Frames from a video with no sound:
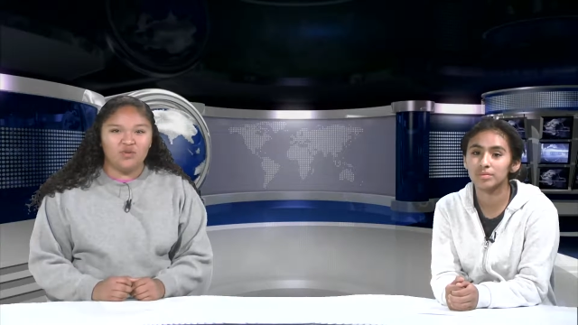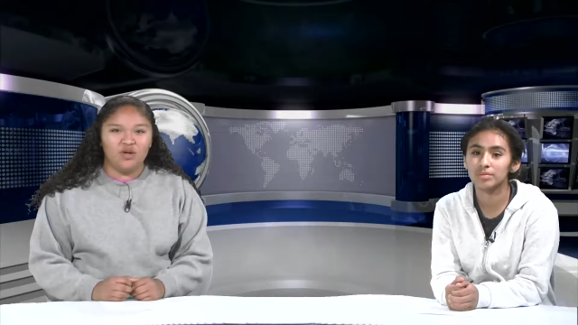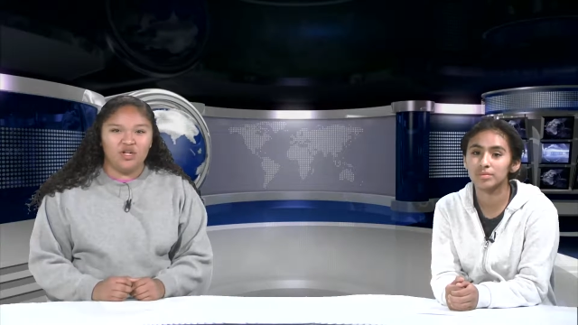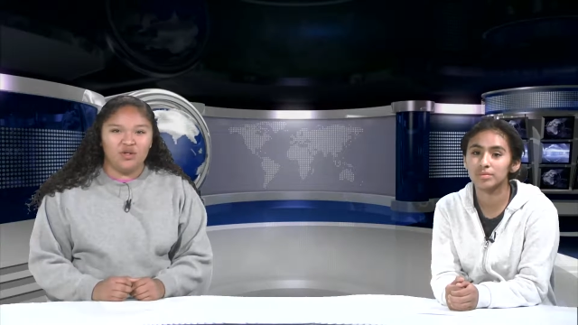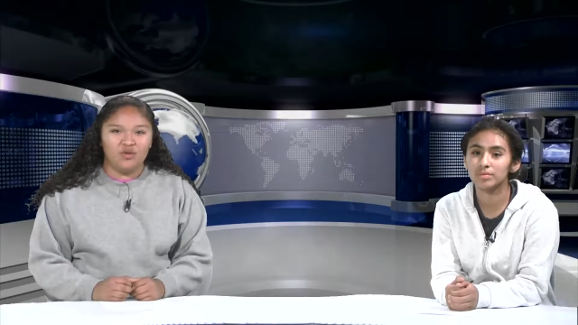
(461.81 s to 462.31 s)
Speaker 1: is
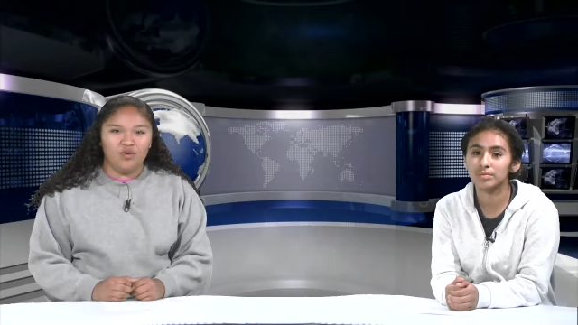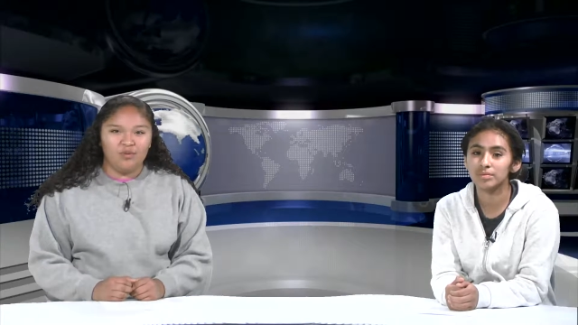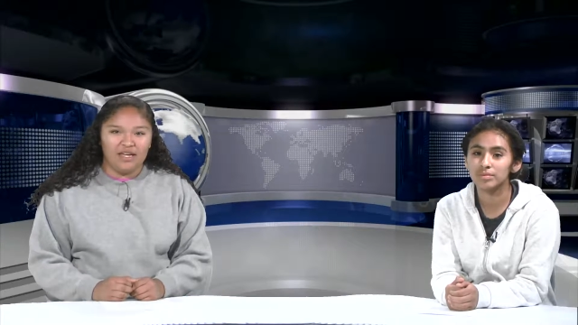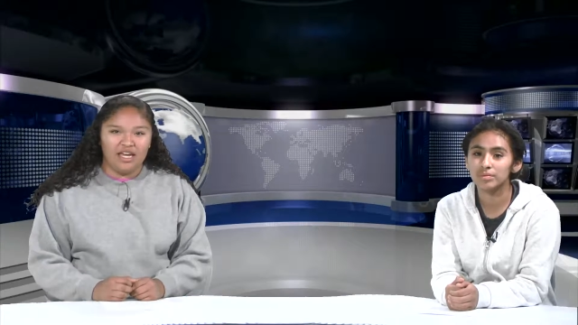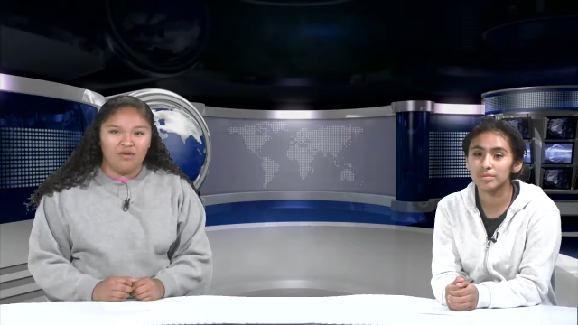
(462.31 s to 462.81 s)
where you
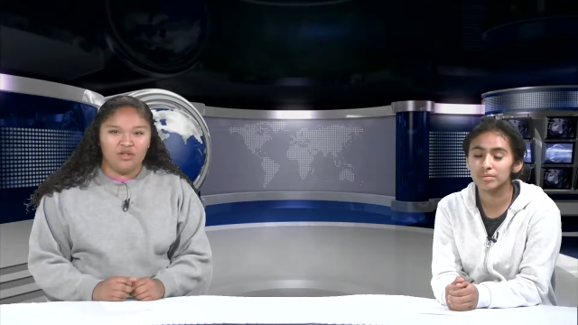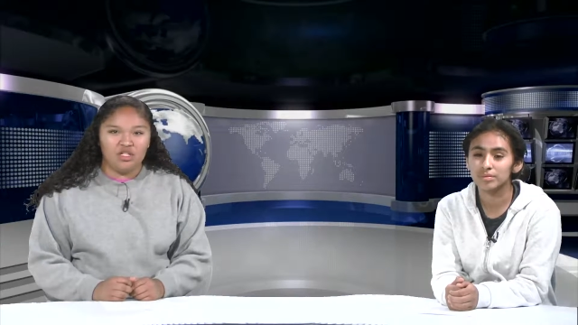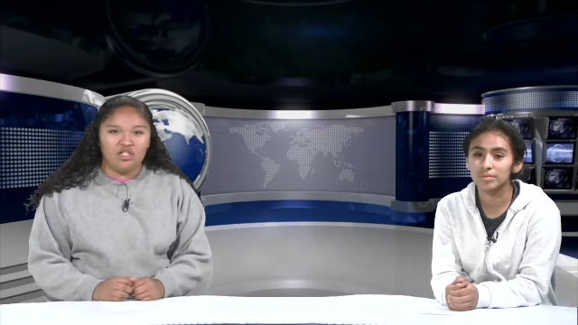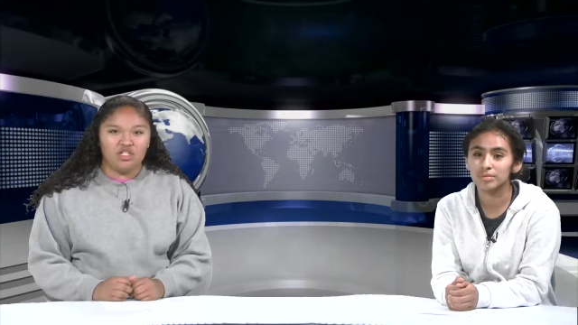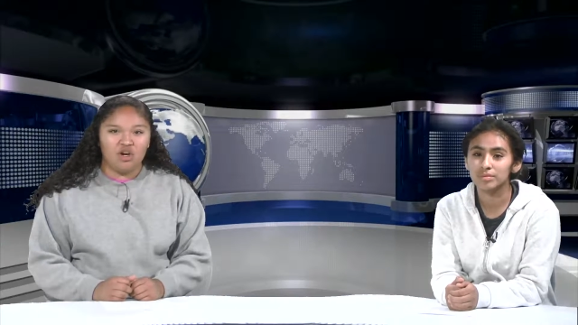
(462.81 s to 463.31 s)
will be able
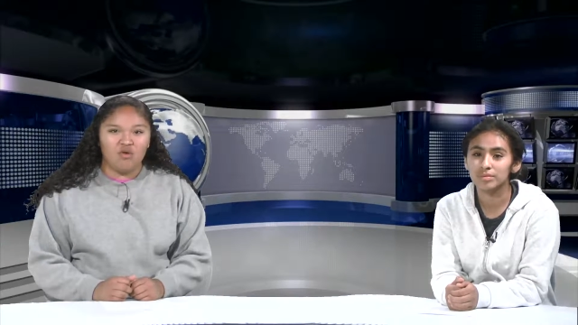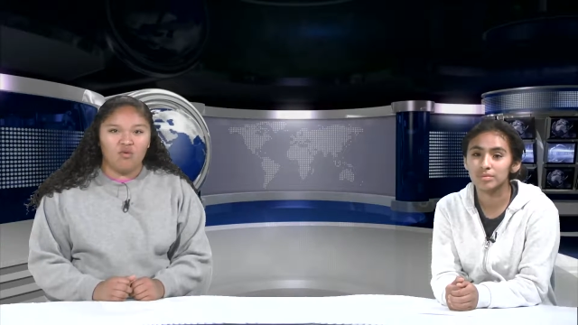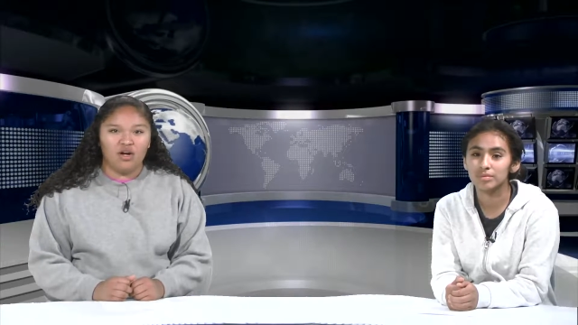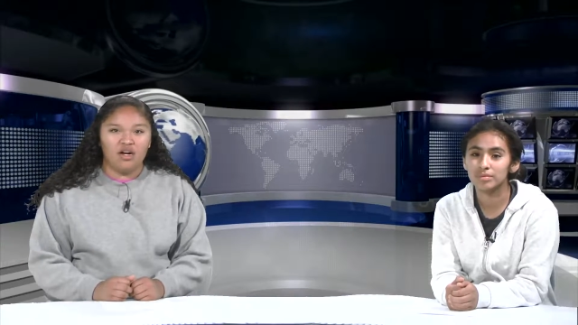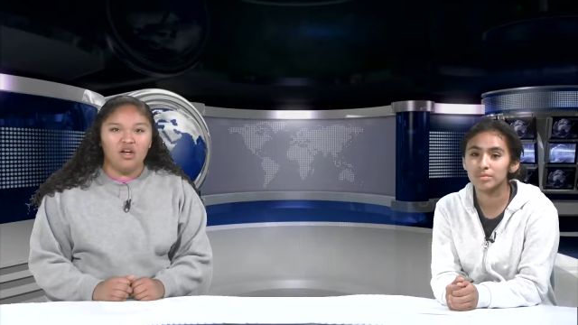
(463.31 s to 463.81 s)
to share
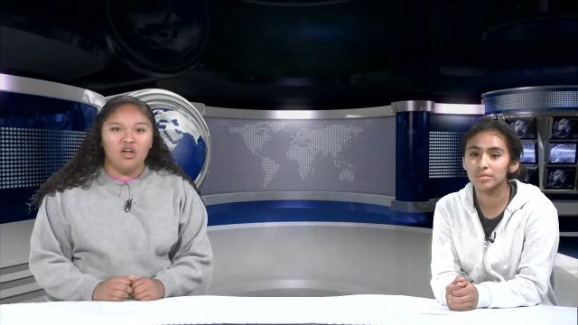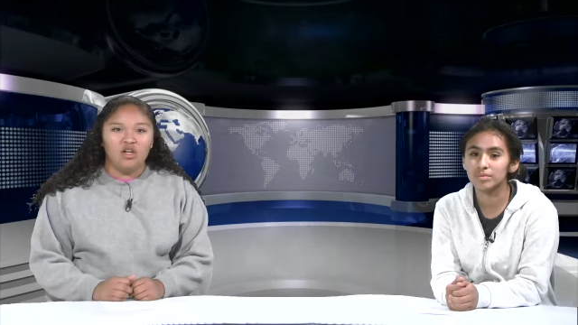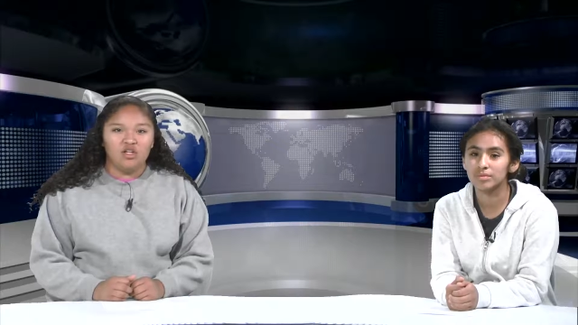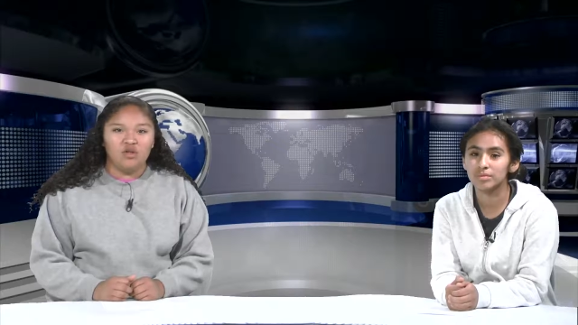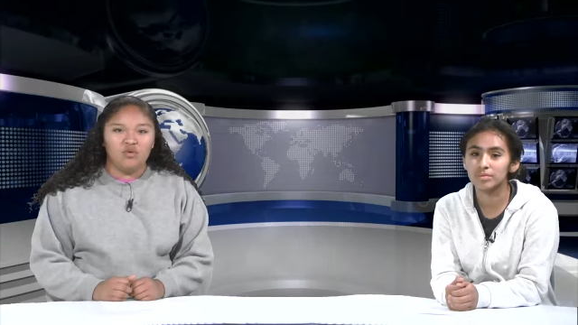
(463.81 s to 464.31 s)
what
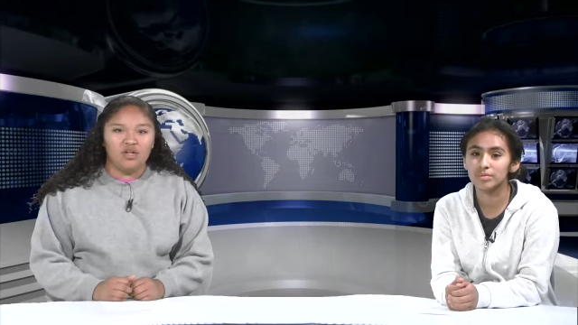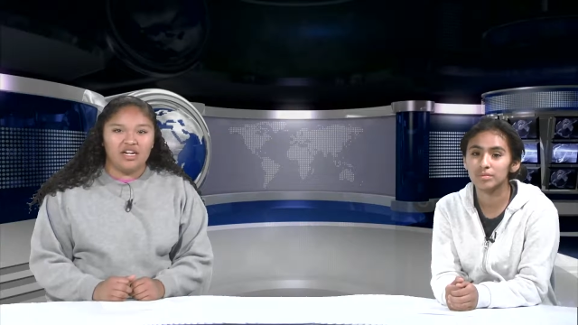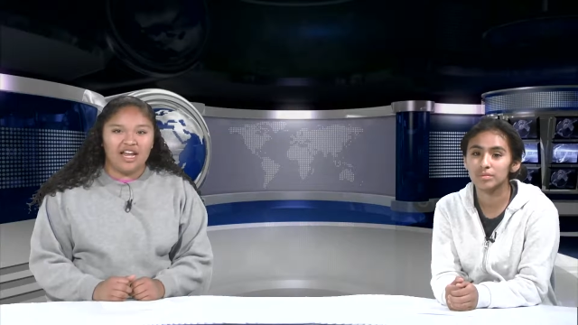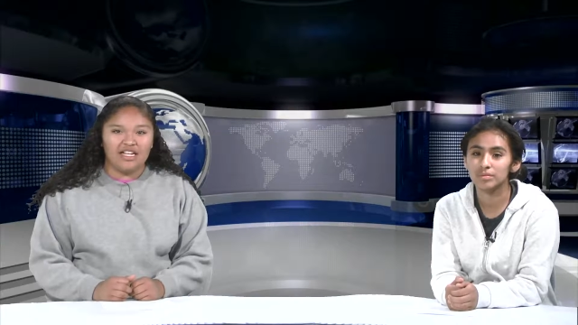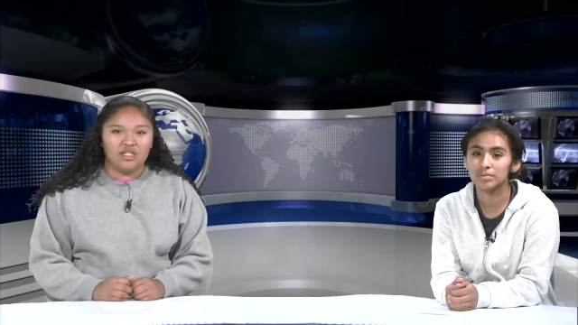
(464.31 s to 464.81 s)
you would
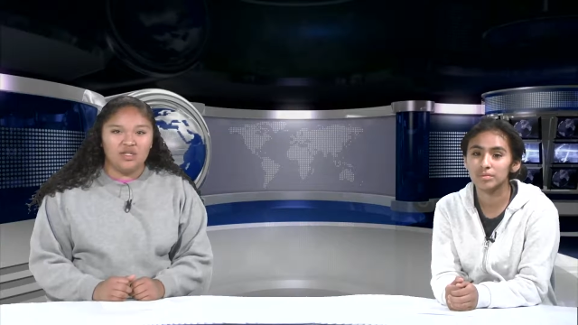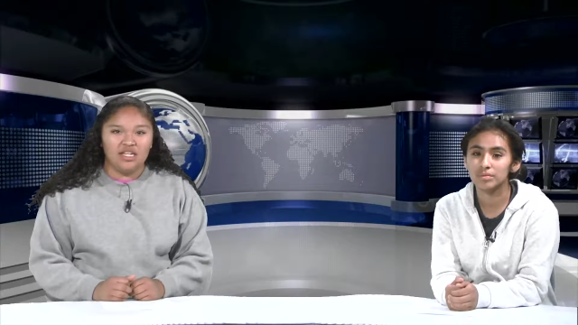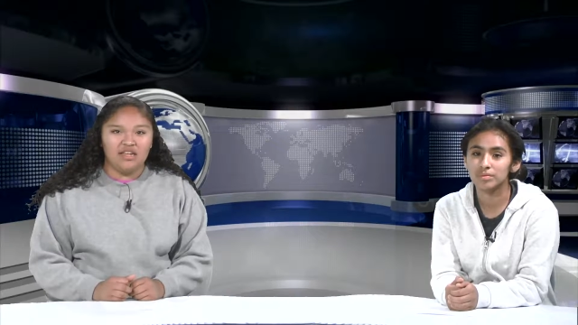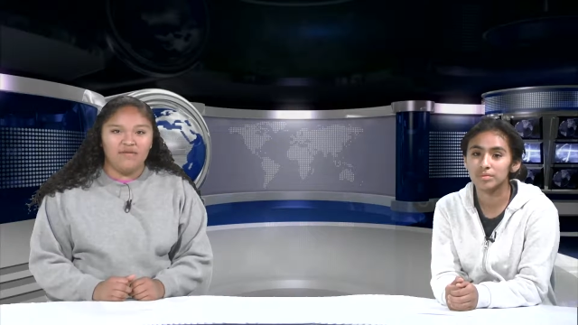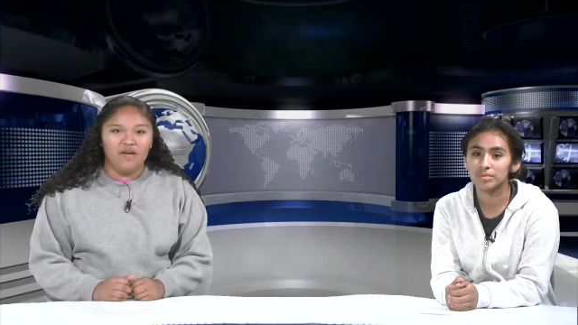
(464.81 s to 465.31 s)
like to
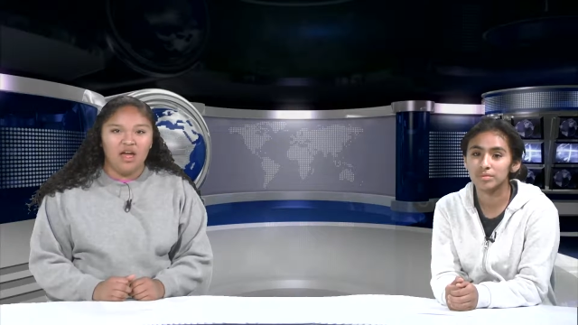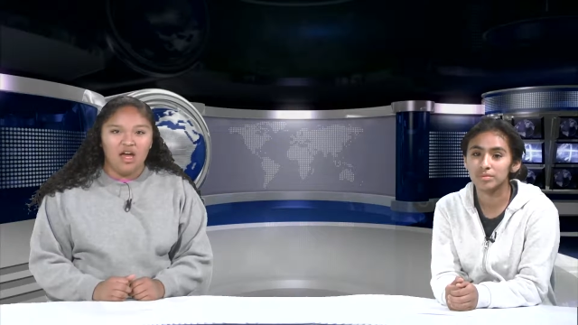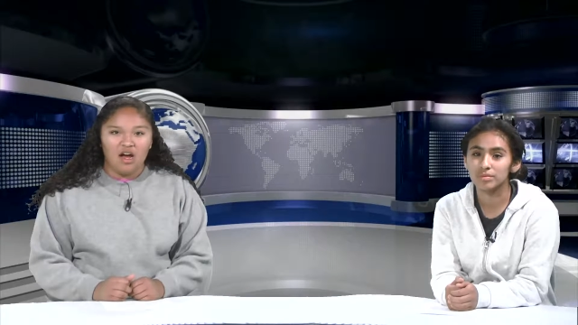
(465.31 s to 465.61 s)
leave